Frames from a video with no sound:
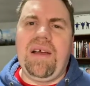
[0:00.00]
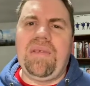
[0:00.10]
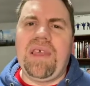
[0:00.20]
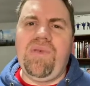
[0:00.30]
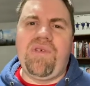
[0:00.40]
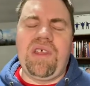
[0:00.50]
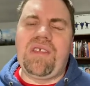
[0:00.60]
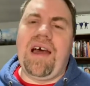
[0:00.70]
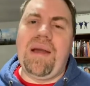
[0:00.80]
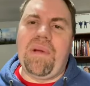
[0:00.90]
even for the
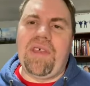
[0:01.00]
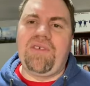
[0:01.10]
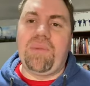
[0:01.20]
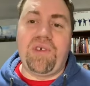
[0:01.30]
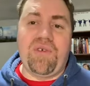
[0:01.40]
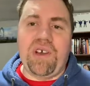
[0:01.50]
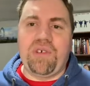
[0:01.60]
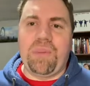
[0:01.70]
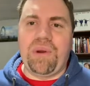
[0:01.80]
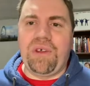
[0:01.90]
time, I thought the special effects
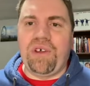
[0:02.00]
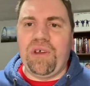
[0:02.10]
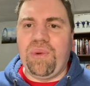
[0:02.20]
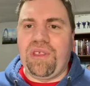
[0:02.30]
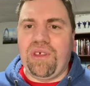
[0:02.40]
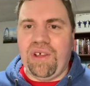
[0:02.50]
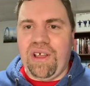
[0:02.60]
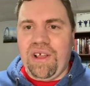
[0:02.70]
were pretty good with the